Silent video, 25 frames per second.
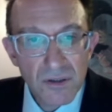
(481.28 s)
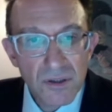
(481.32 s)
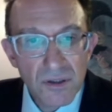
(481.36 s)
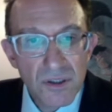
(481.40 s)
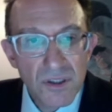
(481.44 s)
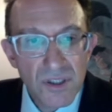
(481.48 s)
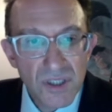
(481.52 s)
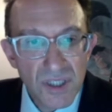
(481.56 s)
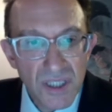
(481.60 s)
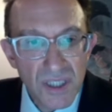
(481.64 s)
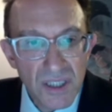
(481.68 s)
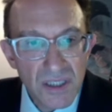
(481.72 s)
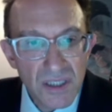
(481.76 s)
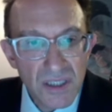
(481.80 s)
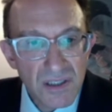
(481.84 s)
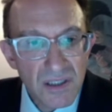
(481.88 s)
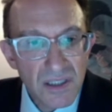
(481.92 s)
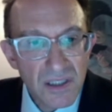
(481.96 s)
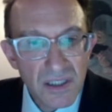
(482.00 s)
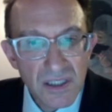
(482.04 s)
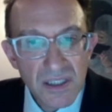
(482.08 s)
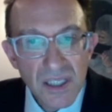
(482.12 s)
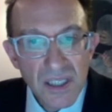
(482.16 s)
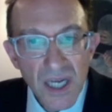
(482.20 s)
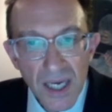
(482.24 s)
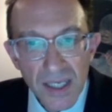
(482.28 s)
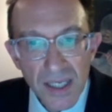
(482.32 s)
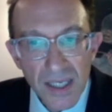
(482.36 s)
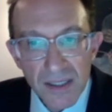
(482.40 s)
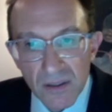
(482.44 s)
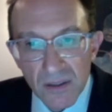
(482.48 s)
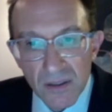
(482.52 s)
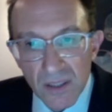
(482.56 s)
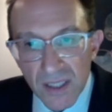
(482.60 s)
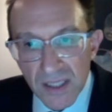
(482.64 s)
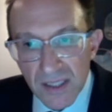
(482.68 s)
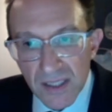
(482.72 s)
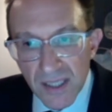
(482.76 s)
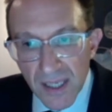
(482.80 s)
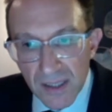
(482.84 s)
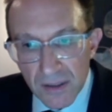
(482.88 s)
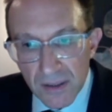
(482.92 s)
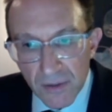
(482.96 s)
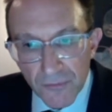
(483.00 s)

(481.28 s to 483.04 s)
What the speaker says: disease is higher. And Dr.